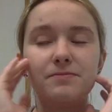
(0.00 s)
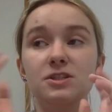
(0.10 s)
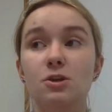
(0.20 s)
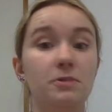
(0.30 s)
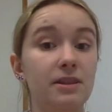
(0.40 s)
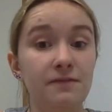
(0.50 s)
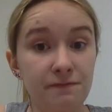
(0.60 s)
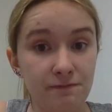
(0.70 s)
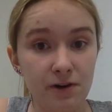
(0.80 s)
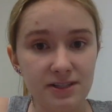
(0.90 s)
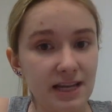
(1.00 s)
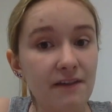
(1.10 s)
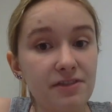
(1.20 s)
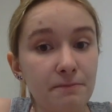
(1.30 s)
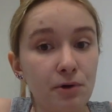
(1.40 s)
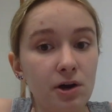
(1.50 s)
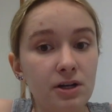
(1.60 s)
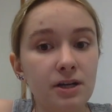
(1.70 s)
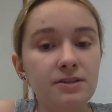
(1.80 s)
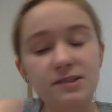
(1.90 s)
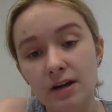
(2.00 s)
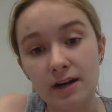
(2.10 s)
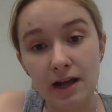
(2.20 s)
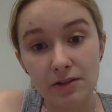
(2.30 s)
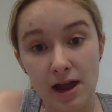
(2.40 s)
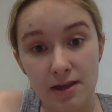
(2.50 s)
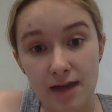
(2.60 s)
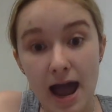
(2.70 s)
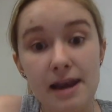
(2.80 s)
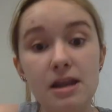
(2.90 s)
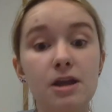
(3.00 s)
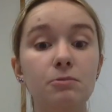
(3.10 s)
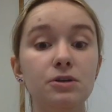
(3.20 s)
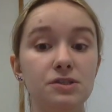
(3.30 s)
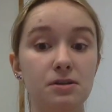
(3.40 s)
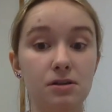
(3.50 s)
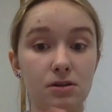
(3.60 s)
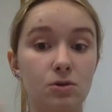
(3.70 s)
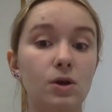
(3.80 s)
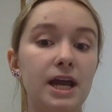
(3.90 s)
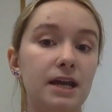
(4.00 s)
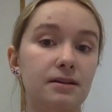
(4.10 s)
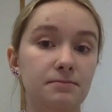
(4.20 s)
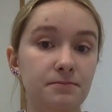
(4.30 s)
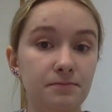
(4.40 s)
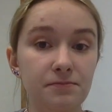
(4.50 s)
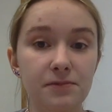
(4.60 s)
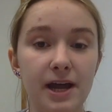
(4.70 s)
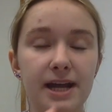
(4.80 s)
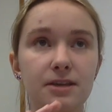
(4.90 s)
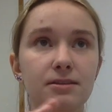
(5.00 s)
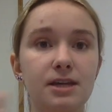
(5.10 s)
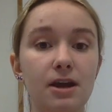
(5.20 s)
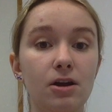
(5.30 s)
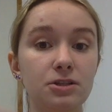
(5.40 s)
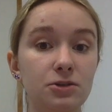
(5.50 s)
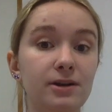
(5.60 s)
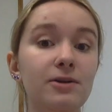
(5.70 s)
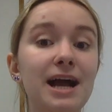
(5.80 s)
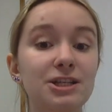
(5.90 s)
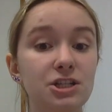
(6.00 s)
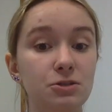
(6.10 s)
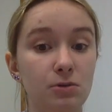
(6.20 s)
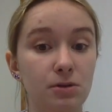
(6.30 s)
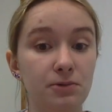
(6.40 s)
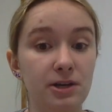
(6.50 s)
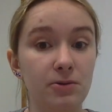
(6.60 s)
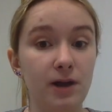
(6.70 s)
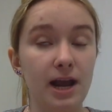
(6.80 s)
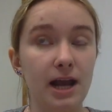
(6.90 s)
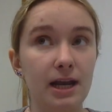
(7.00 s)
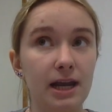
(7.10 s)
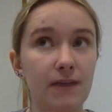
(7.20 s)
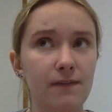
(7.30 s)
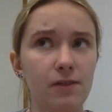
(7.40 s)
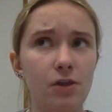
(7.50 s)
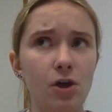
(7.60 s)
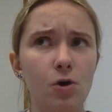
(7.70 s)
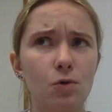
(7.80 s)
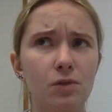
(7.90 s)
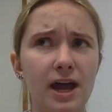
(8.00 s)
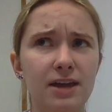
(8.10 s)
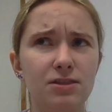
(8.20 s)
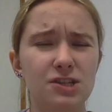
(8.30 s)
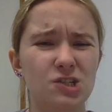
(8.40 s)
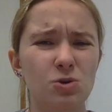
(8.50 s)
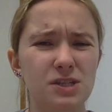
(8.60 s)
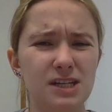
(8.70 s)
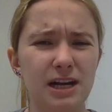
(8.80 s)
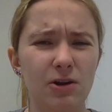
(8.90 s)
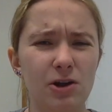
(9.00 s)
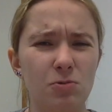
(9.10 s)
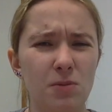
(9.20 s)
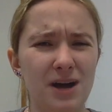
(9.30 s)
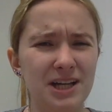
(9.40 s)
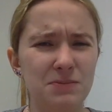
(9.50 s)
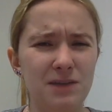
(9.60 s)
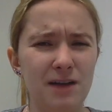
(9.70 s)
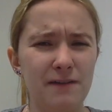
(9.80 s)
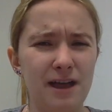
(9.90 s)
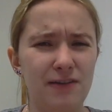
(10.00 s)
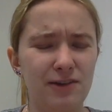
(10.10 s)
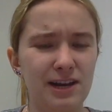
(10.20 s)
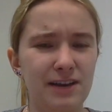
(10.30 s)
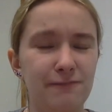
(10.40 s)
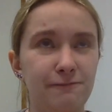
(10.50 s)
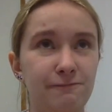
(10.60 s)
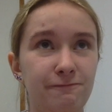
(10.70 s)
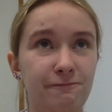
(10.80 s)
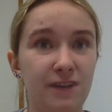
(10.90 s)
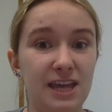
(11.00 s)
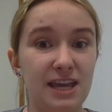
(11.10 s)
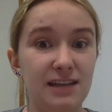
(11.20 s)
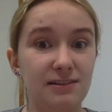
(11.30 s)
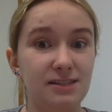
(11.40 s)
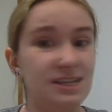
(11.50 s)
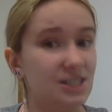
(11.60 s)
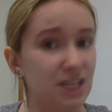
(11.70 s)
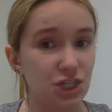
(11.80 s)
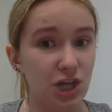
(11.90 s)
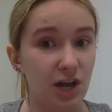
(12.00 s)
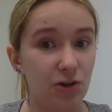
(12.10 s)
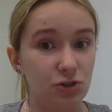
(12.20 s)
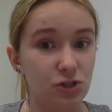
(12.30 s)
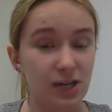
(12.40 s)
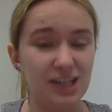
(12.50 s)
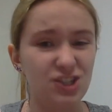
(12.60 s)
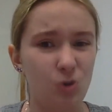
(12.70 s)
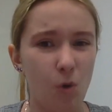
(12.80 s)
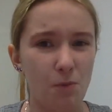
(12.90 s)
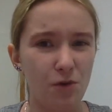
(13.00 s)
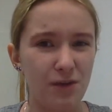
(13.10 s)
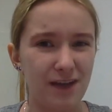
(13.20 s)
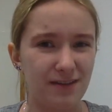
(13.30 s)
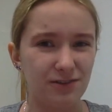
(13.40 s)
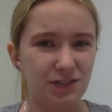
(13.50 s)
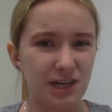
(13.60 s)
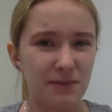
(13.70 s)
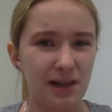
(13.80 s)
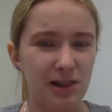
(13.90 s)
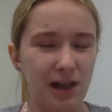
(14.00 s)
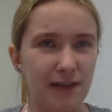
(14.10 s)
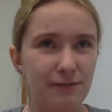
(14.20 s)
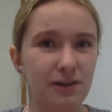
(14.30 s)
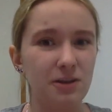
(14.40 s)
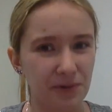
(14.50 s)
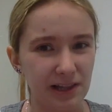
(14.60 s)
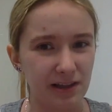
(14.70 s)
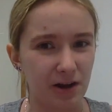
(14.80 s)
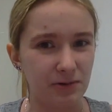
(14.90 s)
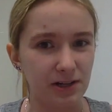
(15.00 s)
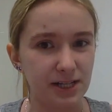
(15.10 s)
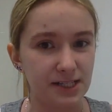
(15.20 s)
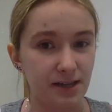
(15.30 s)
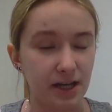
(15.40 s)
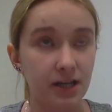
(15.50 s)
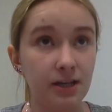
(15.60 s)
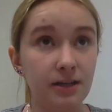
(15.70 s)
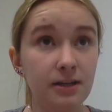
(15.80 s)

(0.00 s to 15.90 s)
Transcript: So when the first half of the book started out like that, it was great. Like the character interactions were pretty great, even though like the school scenario reminds me of every fucking Disney Channel high school movie I've ever seen in my life. Completely unrealistic.